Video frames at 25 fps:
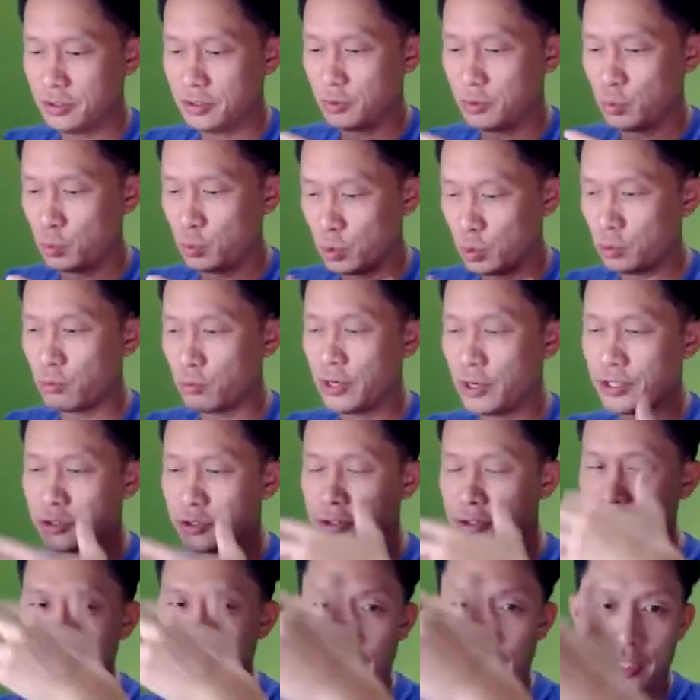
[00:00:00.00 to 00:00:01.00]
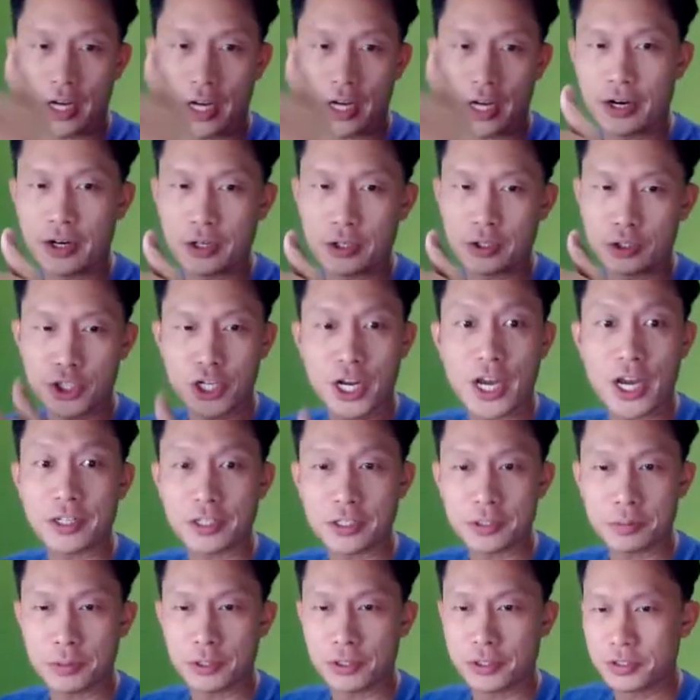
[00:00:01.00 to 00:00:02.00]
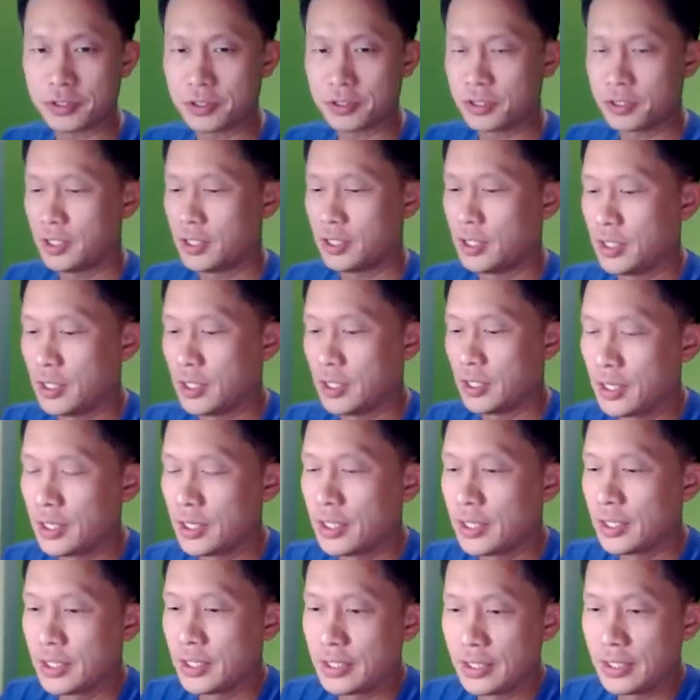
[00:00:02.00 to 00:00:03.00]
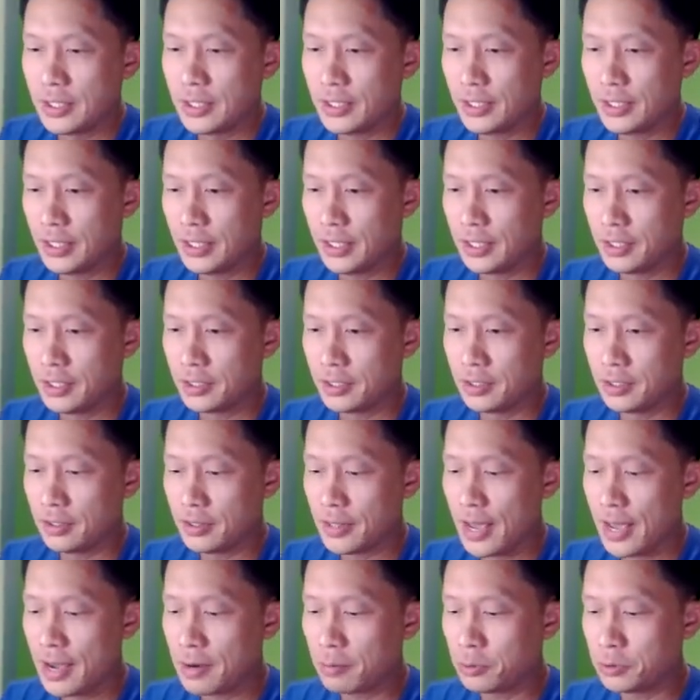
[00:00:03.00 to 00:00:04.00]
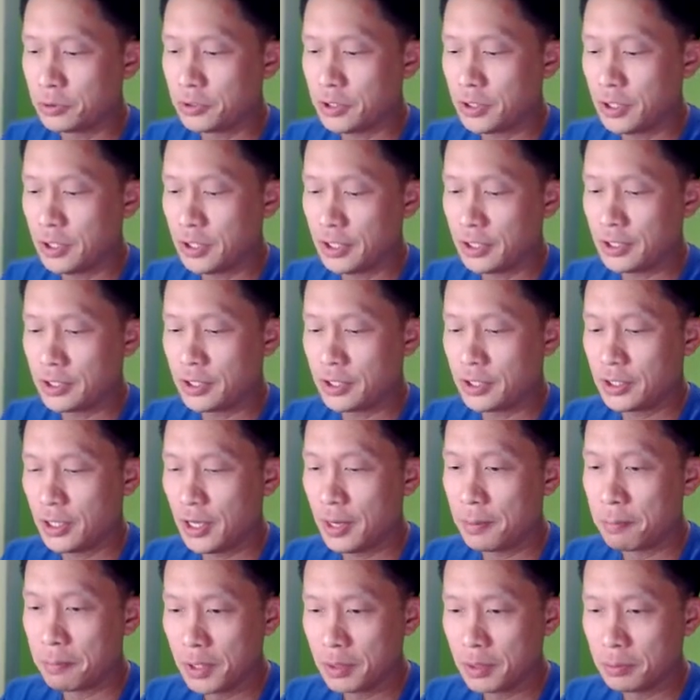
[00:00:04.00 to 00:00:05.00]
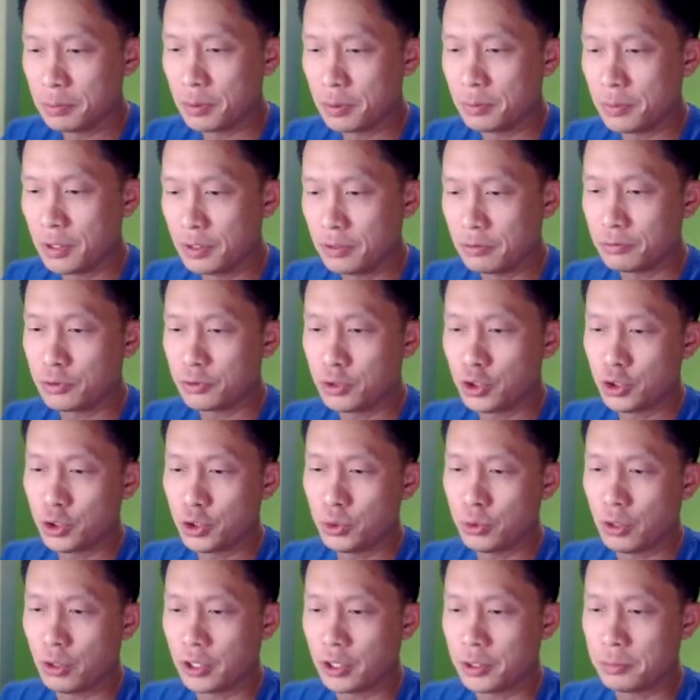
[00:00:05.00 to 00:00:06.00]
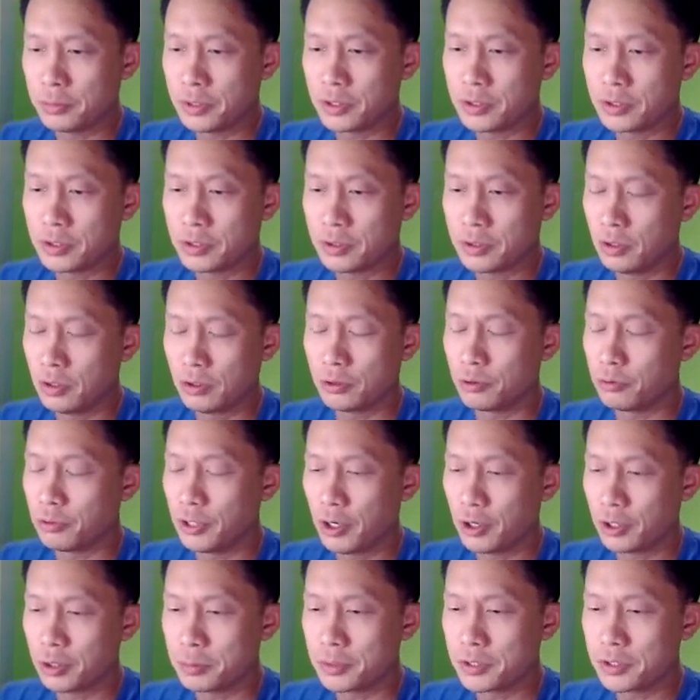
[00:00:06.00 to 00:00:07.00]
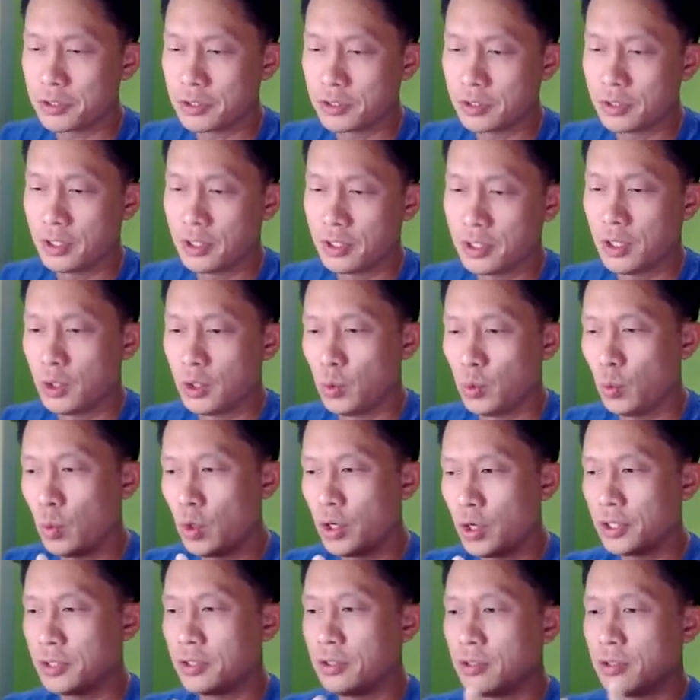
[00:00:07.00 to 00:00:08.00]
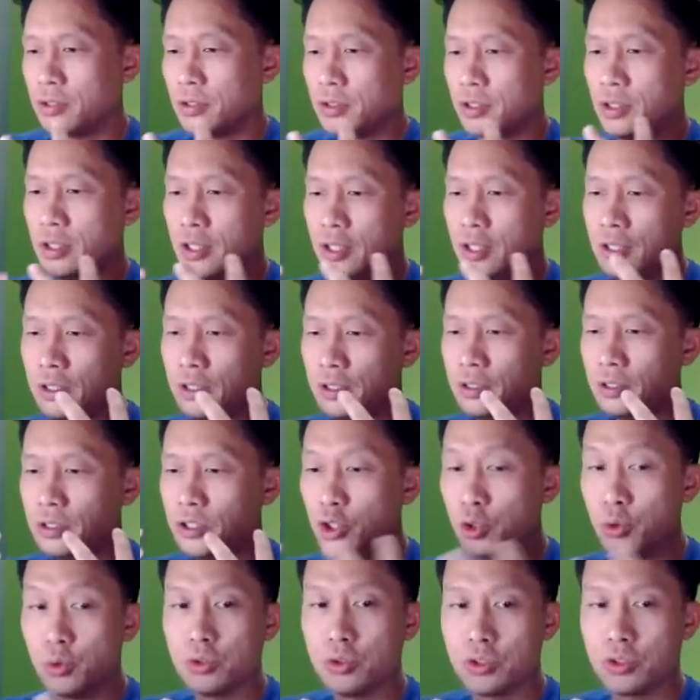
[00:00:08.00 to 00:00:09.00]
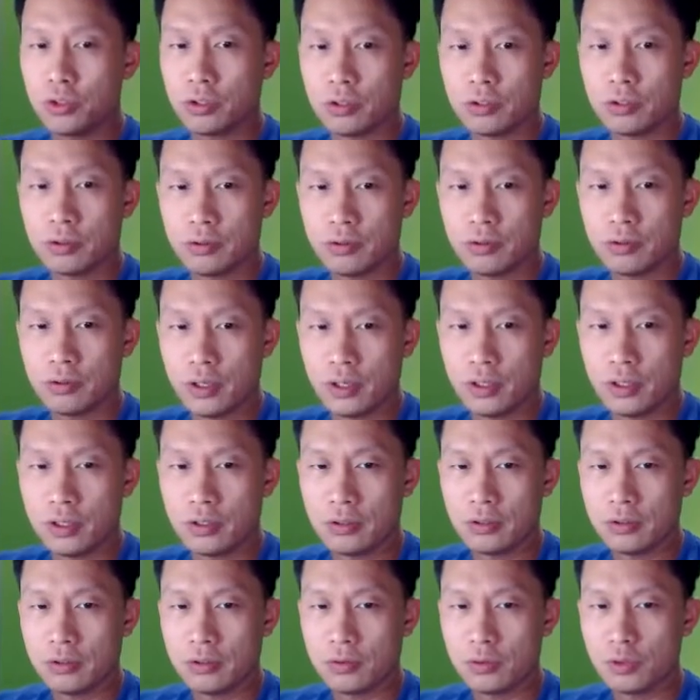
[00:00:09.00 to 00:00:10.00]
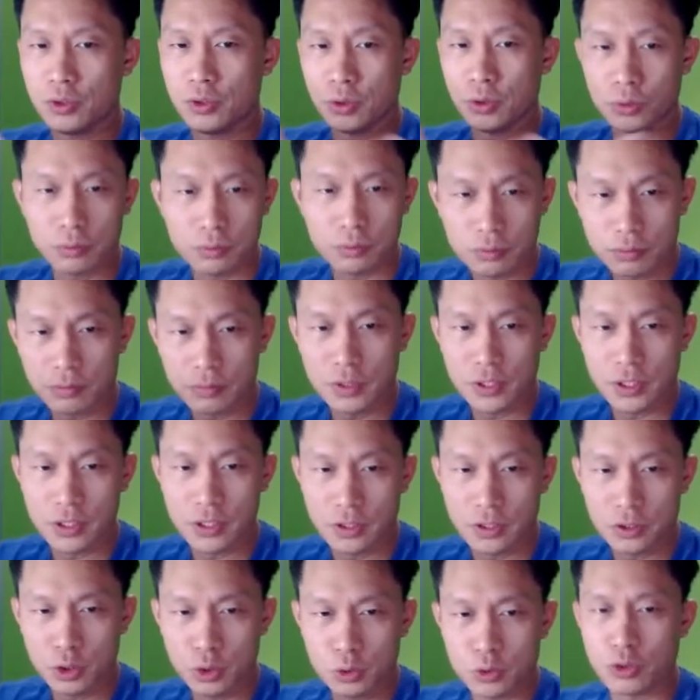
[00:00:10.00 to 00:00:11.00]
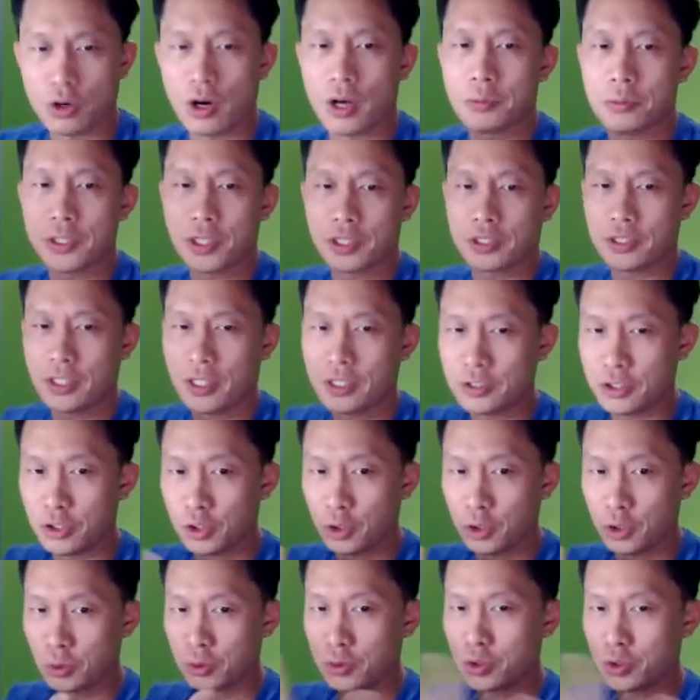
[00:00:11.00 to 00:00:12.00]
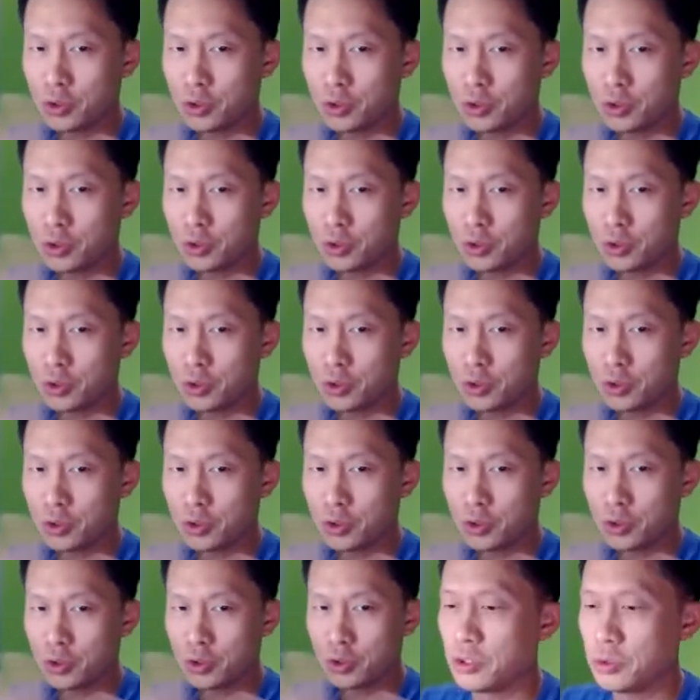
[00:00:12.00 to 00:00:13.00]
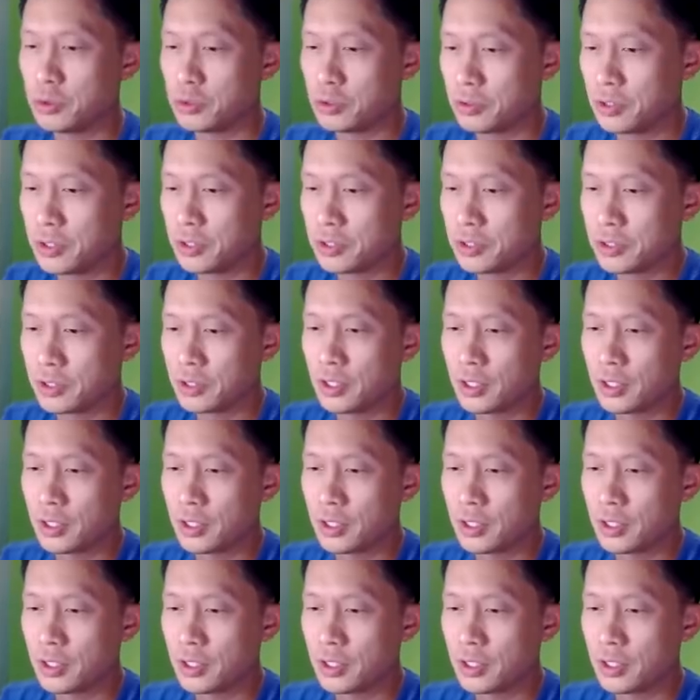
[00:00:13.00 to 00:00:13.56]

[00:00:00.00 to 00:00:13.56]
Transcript: will render the entire chat experience. And that will take a minimum of 3 arguments. One, the user, so the user object that denotes who the current logged in user is,